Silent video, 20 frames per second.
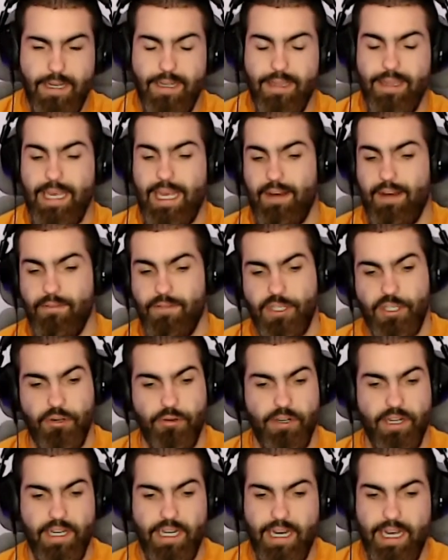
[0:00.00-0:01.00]
They have 2
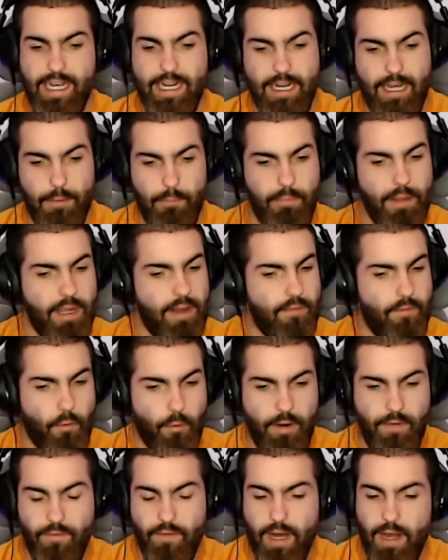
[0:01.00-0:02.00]
tonight at pick
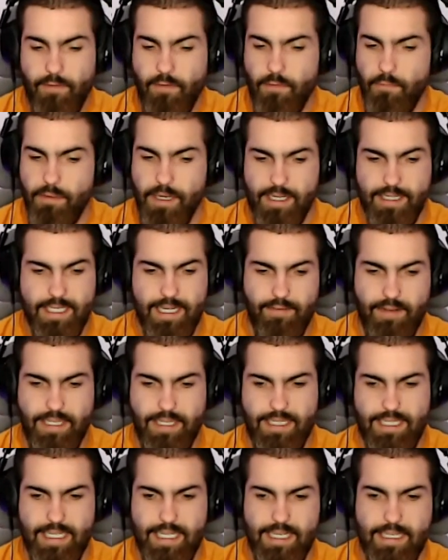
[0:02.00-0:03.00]
45 and pick
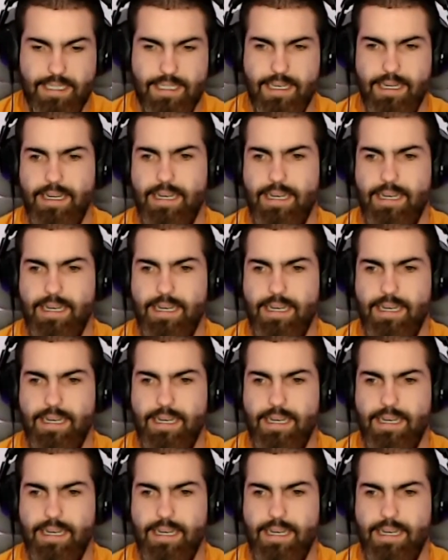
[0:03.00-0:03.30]
76.